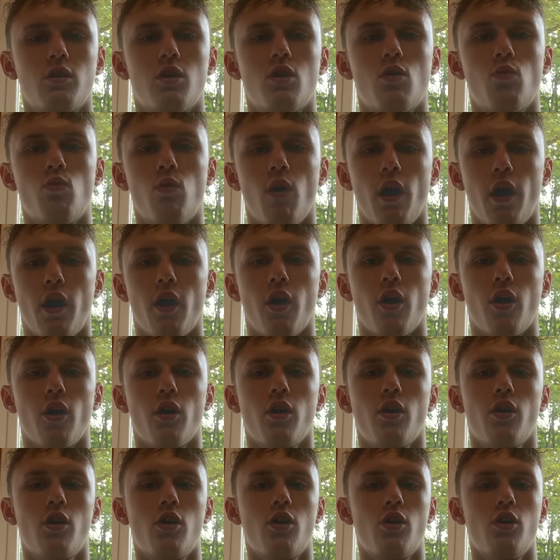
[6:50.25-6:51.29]

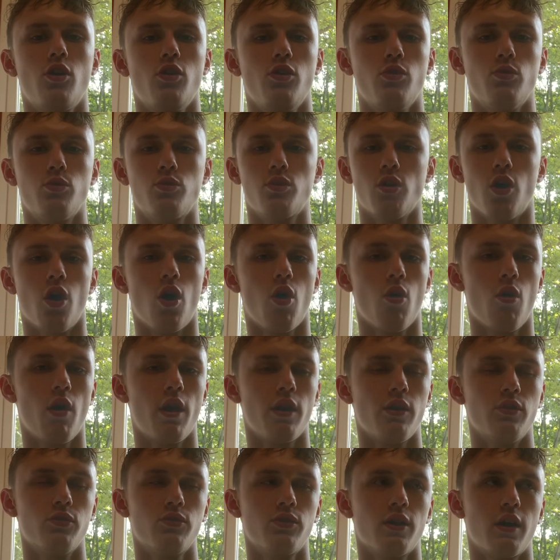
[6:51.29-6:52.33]
where you go
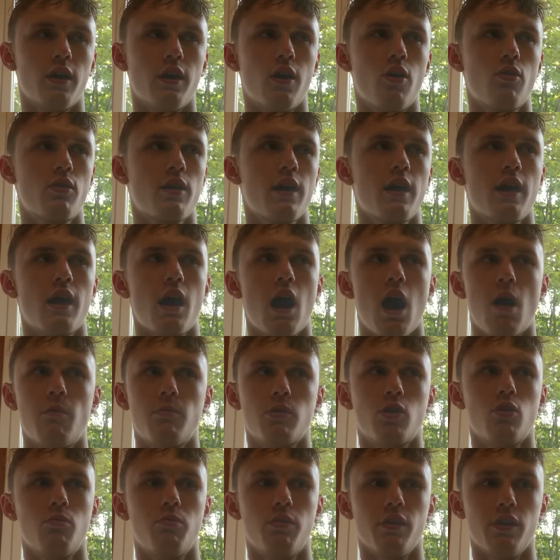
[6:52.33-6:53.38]
and you say, okay, I'm going to
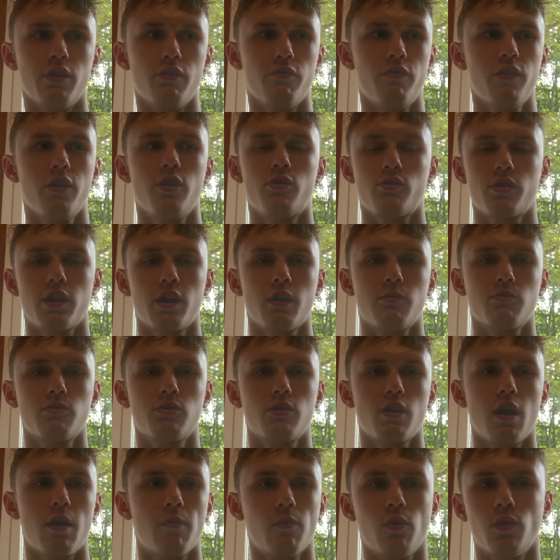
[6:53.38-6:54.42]
go play the video games.
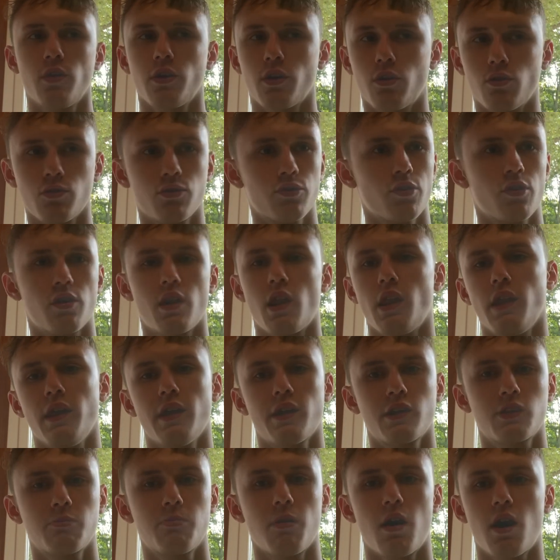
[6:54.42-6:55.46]
I'm going to go turn on the
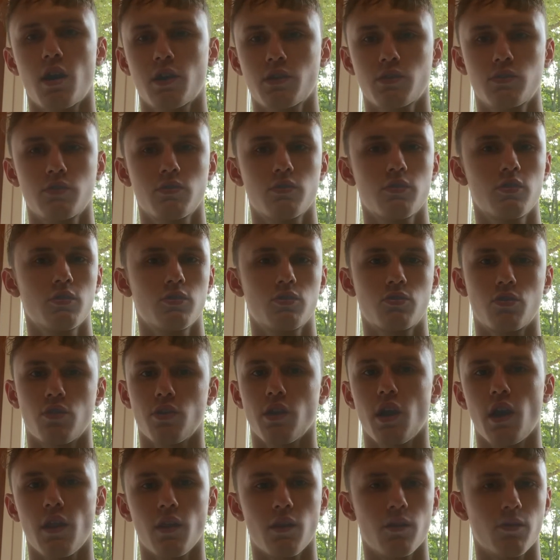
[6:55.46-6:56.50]
Xbox, turn
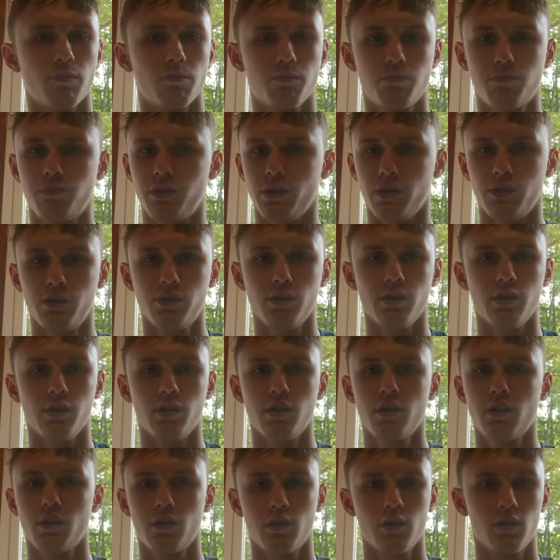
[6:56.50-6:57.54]
on the
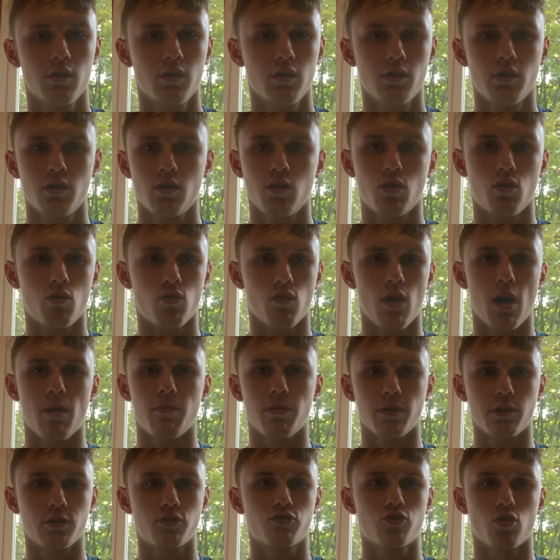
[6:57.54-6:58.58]
PC, grab
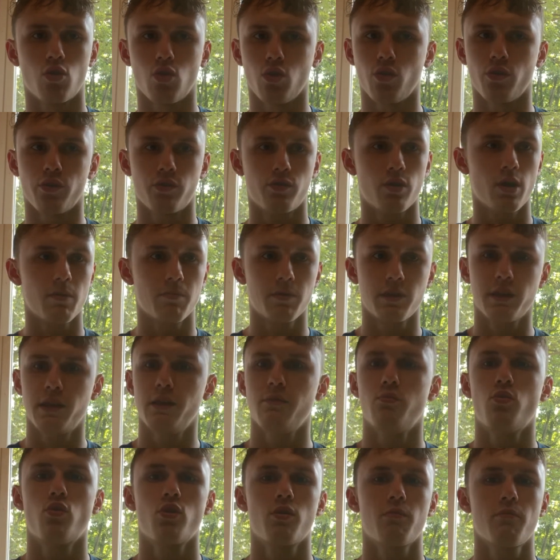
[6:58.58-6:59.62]
the controller, grab the
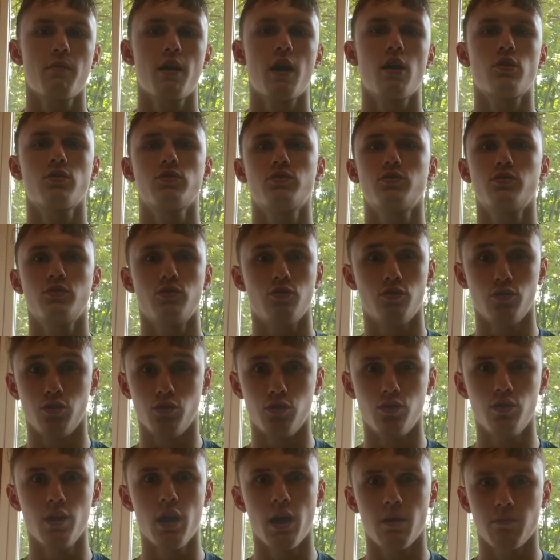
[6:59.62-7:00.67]
keyboard and mouse,
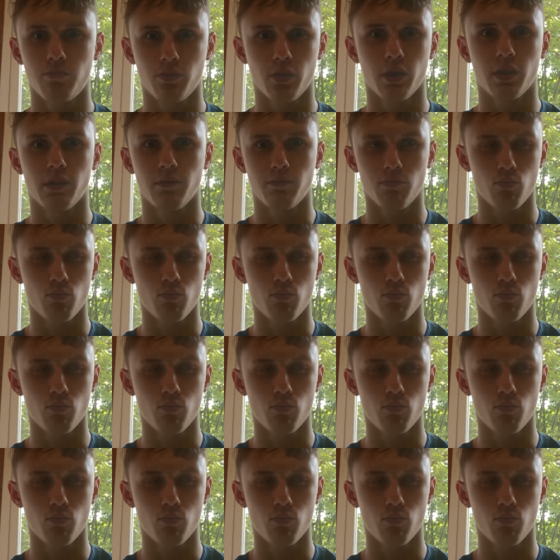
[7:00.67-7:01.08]
and play